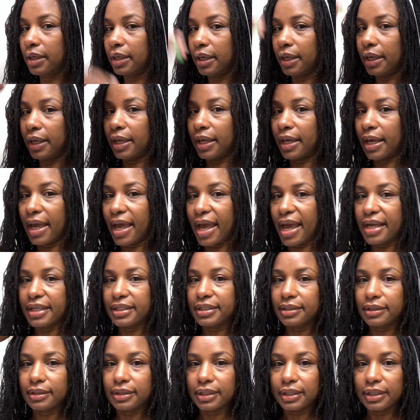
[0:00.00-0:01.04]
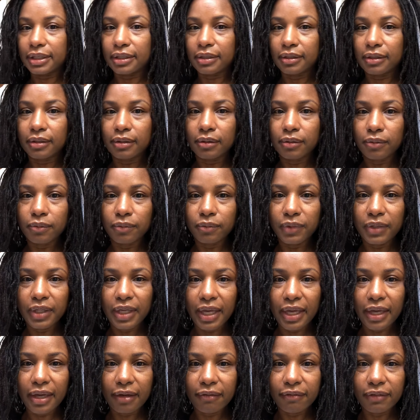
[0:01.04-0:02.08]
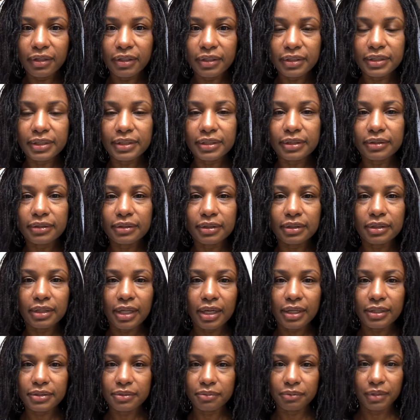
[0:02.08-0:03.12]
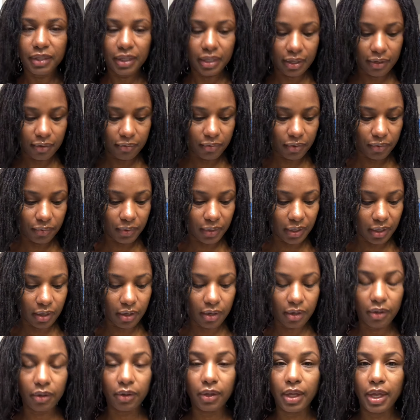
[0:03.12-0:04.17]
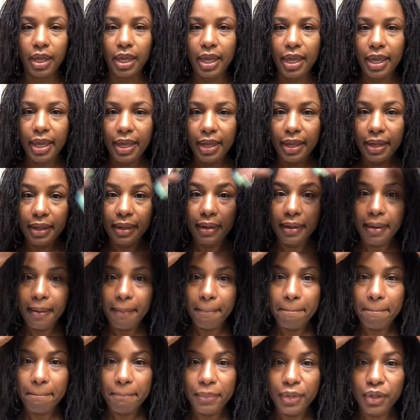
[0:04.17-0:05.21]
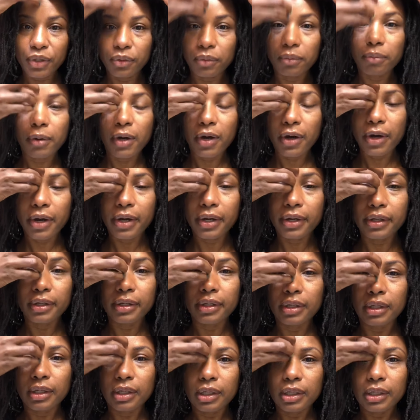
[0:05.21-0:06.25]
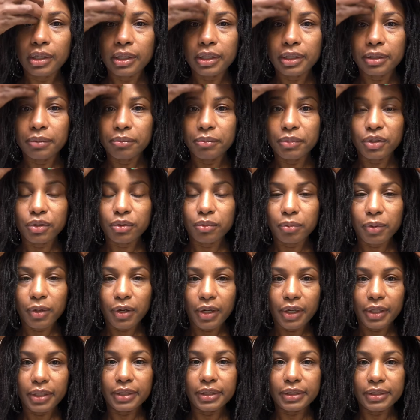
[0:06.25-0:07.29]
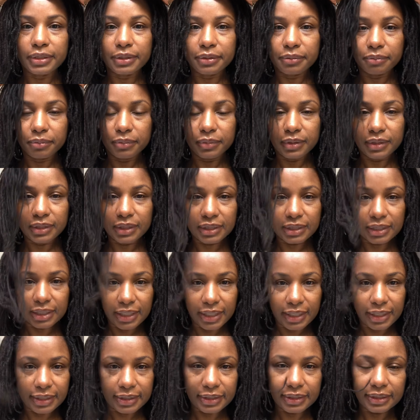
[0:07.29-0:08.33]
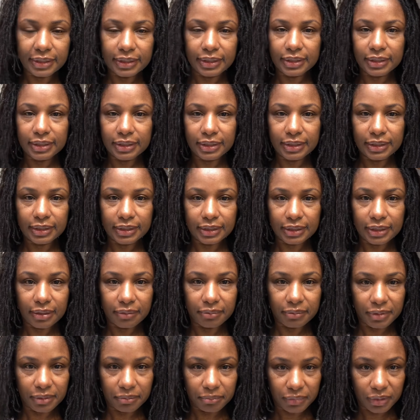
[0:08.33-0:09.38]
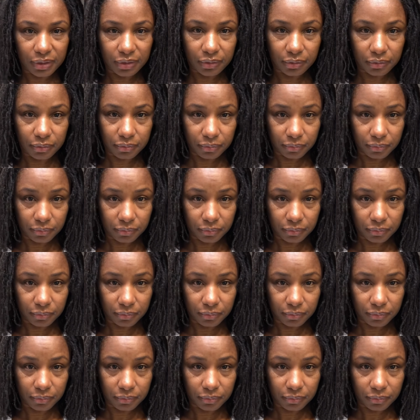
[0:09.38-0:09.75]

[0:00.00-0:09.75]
And actually, we have in sister locks, we have what we call a middle part. And the middle part is just as it says, it's up the middle.